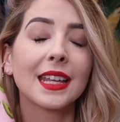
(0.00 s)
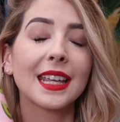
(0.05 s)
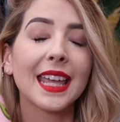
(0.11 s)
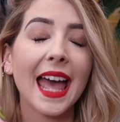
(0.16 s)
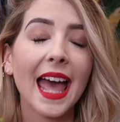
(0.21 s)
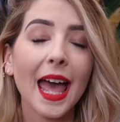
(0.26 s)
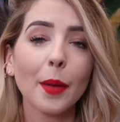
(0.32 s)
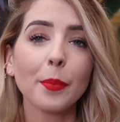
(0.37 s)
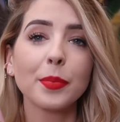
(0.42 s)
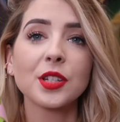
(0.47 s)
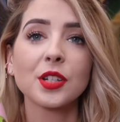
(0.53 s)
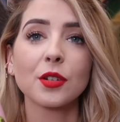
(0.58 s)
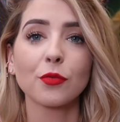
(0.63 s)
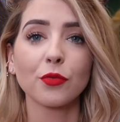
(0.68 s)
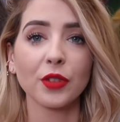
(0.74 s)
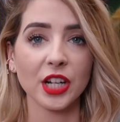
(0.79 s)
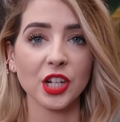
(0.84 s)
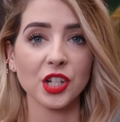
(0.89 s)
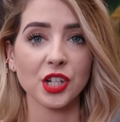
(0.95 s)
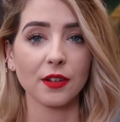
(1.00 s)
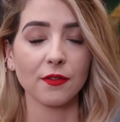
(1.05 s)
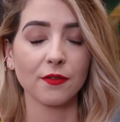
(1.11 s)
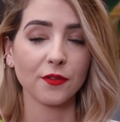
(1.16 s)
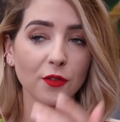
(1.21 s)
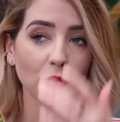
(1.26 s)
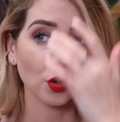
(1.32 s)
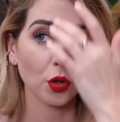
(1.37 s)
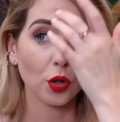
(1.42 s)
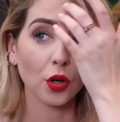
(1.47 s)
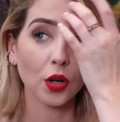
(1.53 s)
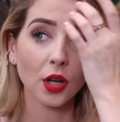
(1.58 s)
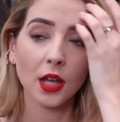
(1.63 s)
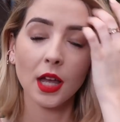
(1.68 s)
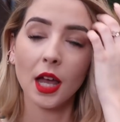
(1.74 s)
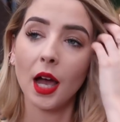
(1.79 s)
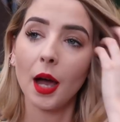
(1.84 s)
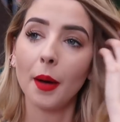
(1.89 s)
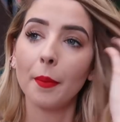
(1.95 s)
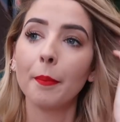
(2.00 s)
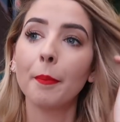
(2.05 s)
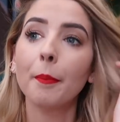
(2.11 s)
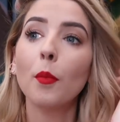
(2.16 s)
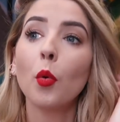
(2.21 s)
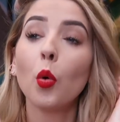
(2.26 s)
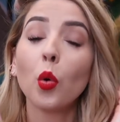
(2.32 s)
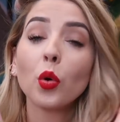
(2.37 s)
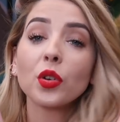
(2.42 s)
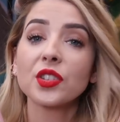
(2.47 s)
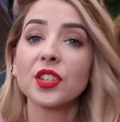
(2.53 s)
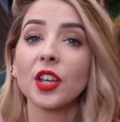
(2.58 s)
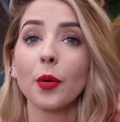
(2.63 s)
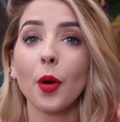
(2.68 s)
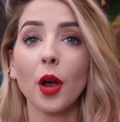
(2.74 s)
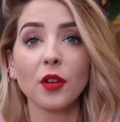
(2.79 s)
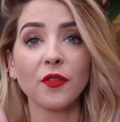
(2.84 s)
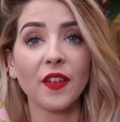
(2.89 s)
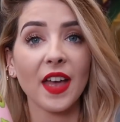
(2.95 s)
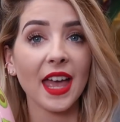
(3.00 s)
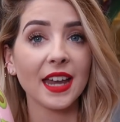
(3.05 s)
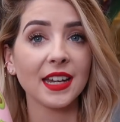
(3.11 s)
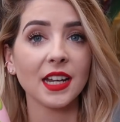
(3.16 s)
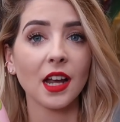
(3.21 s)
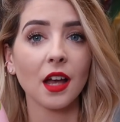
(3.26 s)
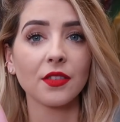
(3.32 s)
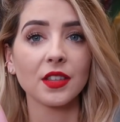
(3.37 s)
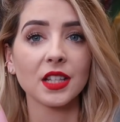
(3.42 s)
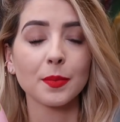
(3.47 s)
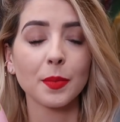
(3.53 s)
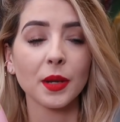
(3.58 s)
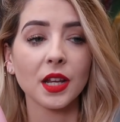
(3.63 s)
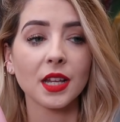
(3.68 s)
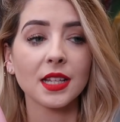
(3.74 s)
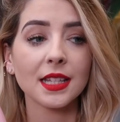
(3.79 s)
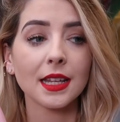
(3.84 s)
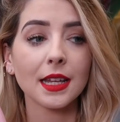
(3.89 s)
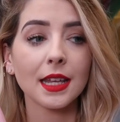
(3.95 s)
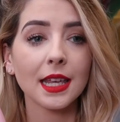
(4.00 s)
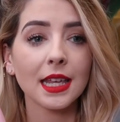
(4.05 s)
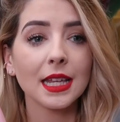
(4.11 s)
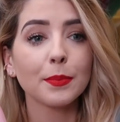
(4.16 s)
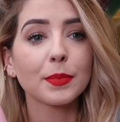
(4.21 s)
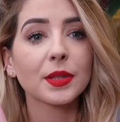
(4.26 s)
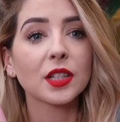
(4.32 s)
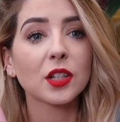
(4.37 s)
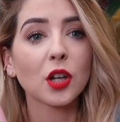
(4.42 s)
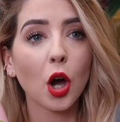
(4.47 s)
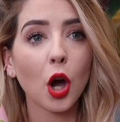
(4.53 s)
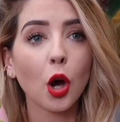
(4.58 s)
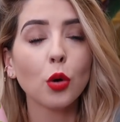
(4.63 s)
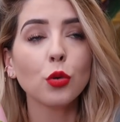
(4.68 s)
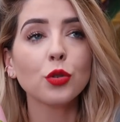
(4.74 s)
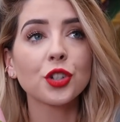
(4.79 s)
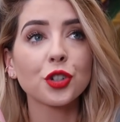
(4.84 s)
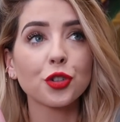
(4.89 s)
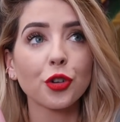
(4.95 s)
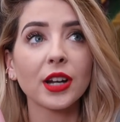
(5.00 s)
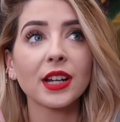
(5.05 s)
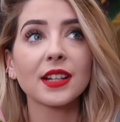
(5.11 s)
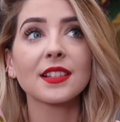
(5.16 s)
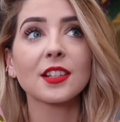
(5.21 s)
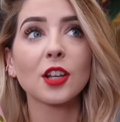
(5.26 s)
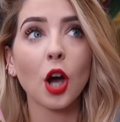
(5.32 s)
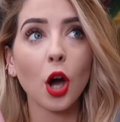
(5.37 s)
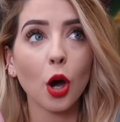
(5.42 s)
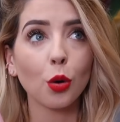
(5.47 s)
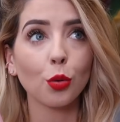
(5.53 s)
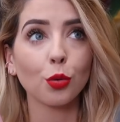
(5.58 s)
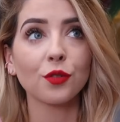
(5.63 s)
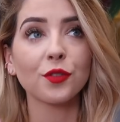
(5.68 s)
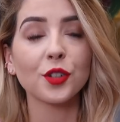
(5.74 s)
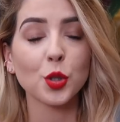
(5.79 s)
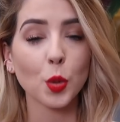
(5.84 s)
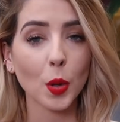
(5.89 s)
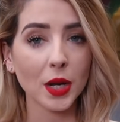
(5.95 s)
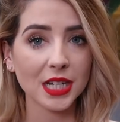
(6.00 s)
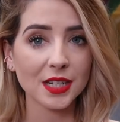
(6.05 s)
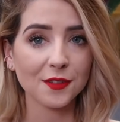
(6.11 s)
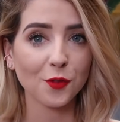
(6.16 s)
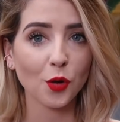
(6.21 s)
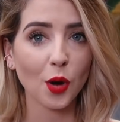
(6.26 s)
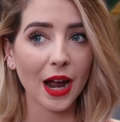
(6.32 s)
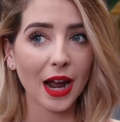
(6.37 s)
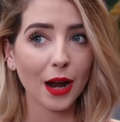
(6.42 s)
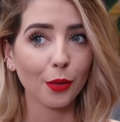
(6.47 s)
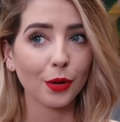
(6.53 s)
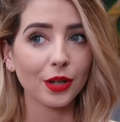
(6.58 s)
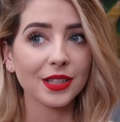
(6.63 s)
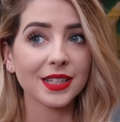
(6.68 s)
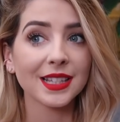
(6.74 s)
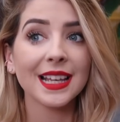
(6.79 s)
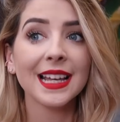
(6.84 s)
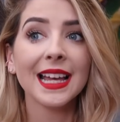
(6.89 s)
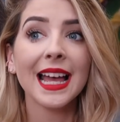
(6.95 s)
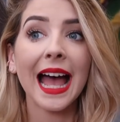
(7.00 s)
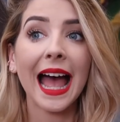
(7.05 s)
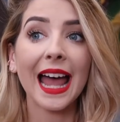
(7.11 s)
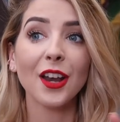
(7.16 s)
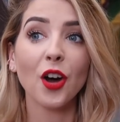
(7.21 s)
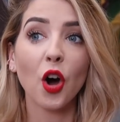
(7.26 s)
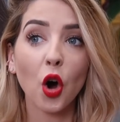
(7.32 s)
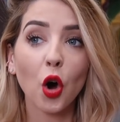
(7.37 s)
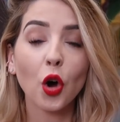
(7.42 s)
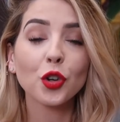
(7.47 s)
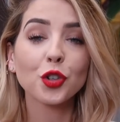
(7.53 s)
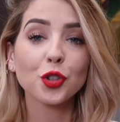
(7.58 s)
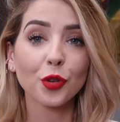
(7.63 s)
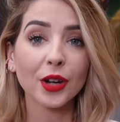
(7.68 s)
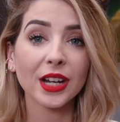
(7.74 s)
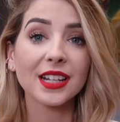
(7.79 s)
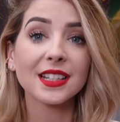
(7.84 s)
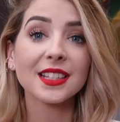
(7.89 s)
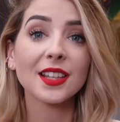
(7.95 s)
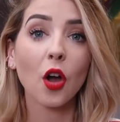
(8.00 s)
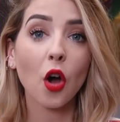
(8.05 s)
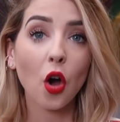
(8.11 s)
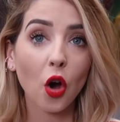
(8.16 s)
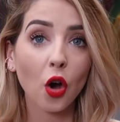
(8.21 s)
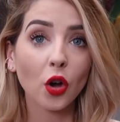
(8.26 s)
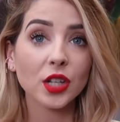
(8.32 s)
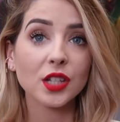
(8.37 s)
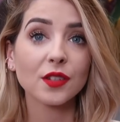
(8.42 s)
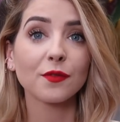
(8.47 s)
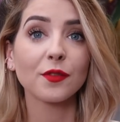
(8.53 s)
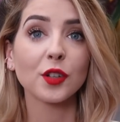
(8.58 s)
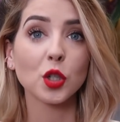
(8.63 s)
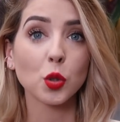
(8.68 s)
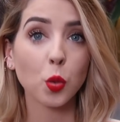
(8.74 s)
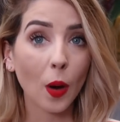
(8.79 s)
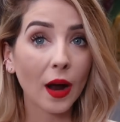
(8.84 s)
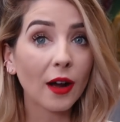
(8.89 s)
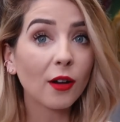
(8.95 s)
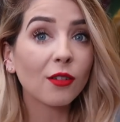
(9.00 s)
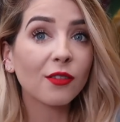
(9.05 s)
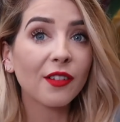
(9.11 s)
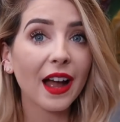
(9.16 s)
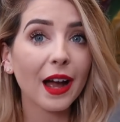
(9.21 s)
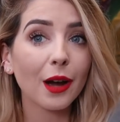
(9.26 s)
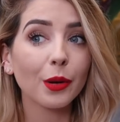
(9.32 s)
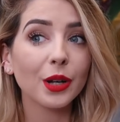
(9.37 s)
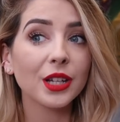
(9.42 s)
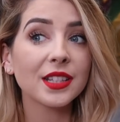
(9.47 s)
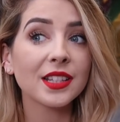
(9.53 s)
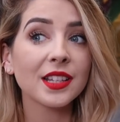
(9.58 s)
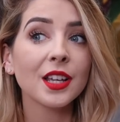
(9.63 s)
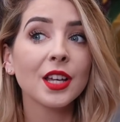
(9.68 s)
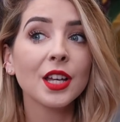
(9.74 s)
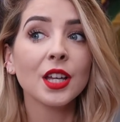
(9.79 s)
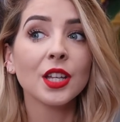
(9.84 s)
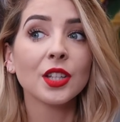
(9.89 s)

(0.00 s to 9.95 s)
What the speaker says: kept reaching for more so over any others because it keeps cold drinks cold for 24 hours and hot drinks hot for 12 hours.